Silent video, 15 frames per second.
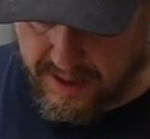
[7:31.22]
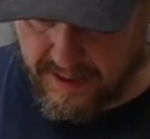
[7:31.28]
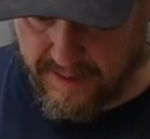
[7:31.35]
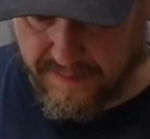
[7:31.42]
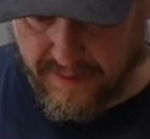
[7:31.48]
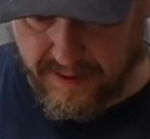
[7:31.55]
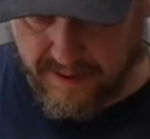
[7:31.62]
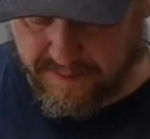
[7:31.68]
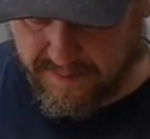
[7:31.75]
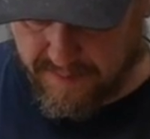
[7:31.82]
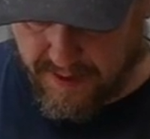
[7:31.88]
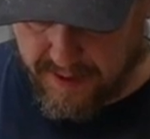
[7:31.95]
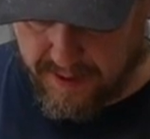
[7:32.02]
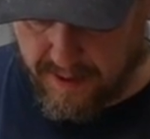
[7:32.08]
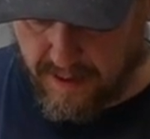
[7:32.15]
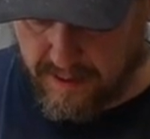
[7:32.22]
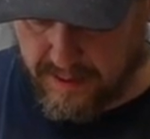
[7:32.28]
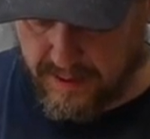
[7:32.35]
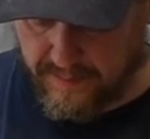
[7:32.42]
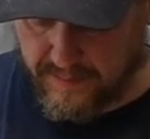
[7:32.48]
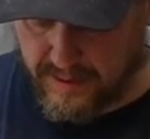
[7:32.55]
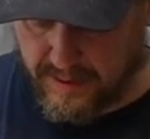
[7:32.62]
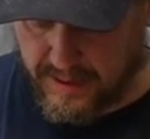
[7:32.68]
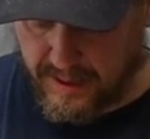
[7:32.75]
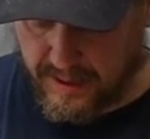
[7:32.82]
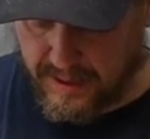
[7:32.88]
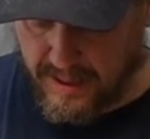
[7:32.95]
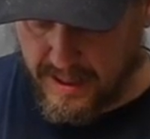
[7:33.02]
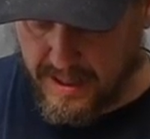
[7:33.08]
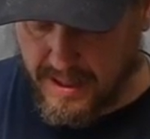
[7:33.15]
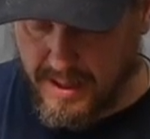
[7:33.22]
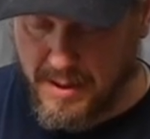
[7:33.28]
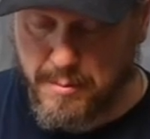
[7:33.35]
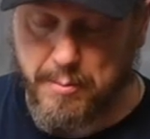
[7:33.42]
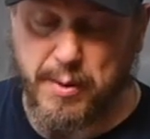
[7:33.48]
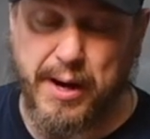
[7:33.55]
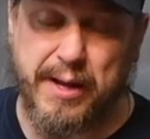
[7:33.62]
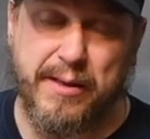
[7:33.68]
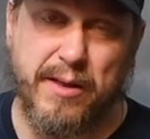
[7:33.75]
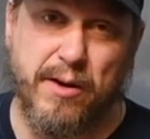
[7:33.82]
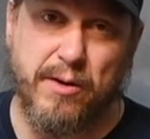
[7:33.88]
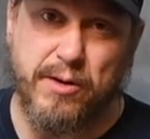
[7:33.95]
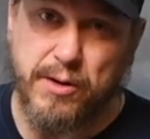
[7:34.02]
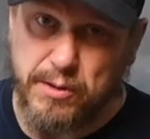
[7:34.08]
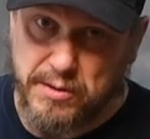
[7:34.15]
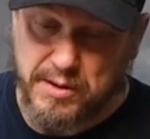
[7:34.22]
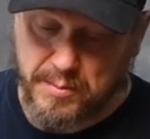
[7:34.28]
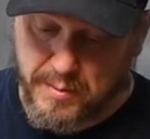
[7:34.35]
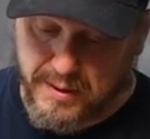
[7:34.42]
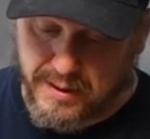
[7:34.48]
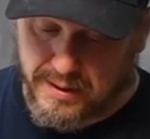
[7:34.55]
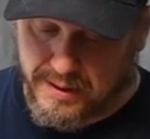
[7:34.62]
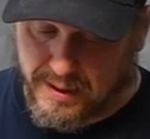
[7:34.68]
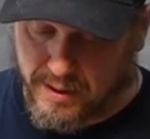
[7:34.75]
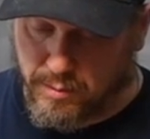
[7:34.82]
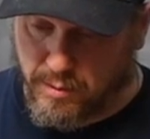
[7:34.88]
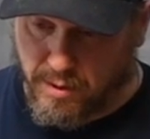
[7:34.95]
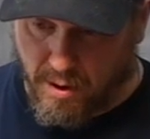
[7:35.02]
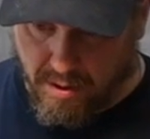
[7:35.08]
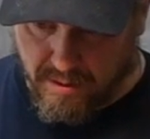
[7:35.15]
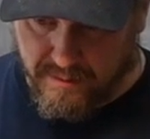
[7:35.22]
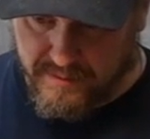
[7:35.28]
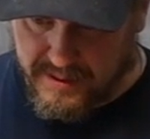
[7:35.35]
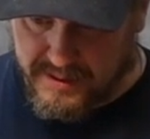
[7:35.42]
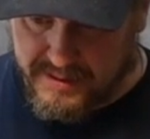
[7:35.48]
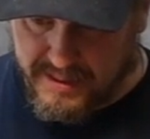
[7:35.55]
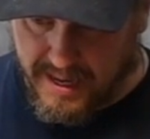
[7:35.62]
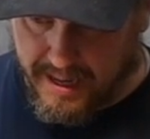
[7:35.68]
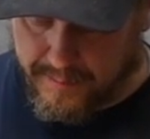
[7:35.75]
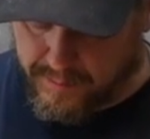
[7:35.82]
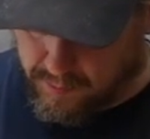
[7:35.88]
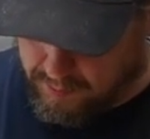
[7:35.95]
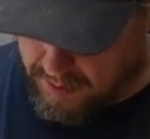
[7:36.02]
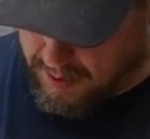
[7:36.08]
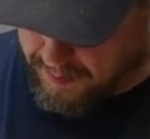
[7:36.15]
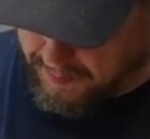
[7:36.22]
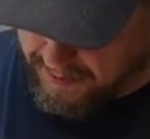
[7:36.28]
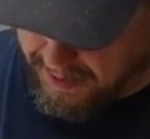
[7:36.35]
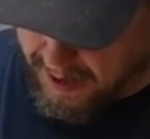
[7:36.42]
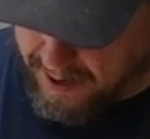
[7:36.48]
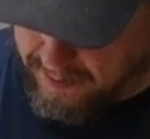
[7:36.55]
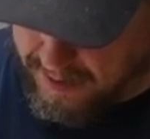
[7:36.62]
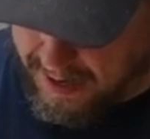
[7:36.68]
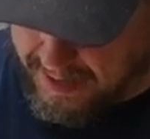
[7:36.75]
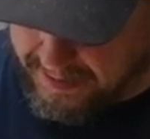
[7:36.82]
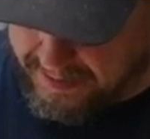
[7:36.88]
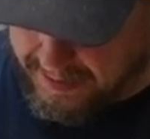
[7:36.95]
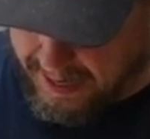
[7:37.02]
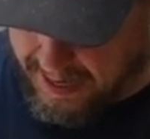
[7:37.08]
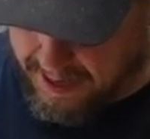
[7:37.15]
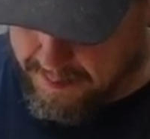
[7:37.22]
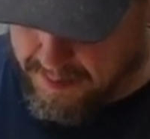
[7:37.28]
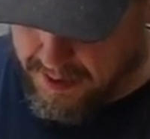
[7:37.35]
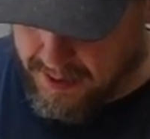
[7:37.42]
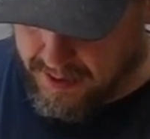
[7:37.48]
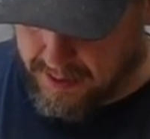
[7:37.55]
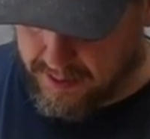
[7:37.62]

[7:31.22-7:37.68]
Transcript: and if I can find it, I'll leave a link. But there used to be a link when all of these games were coming out at game.lego.com.